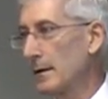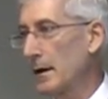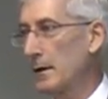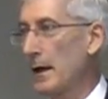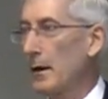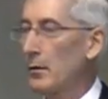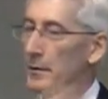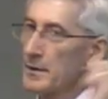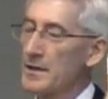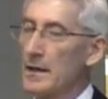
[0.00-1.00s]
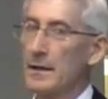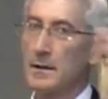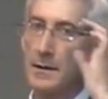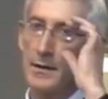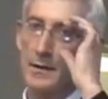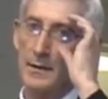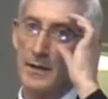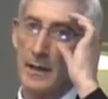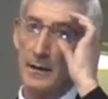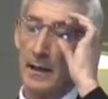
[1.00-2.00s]
And now when the scientist that
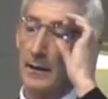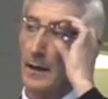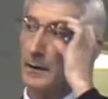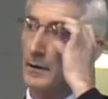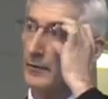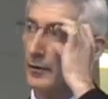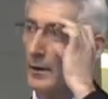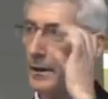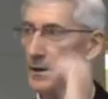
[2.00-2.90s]
said that got confronted,